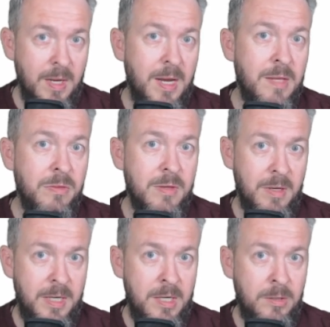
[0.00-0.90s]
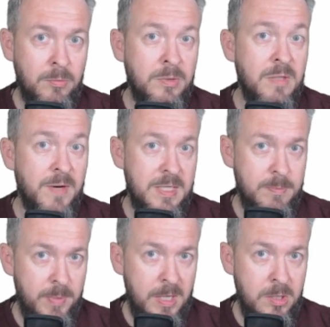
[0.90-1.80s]
and the link to the device
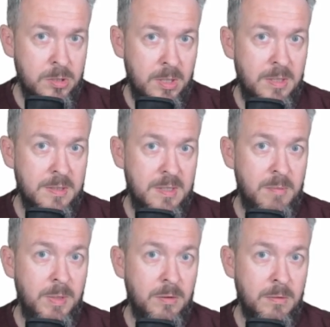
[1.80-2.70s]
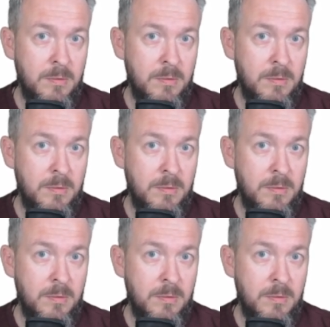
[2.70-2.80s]
page in the Zigbee